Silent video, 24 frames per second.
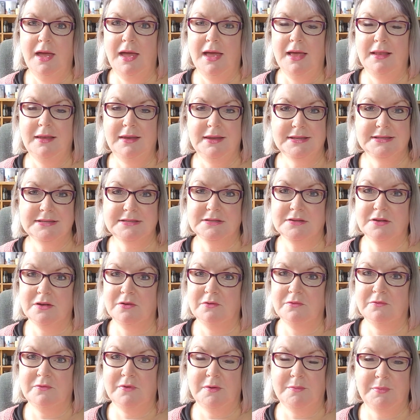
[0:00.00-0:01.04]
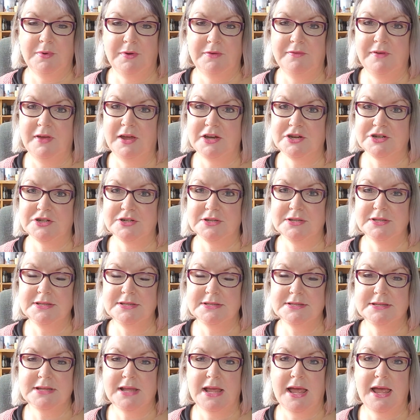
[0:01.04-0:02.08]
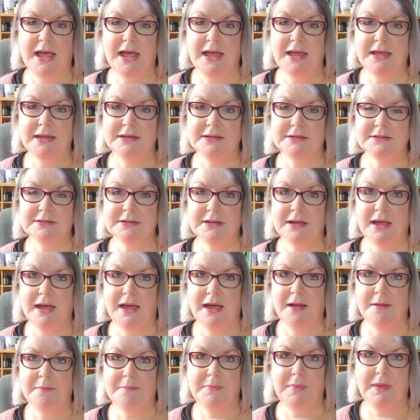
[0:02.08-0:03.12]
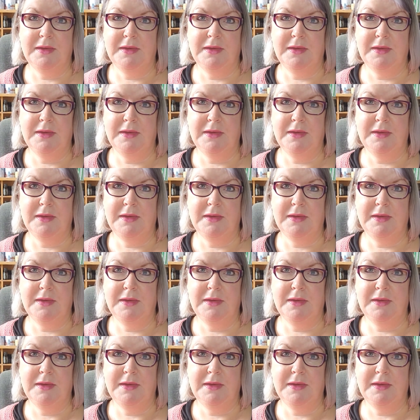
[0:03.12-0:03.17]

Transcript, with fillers: a list of abbreviations and um,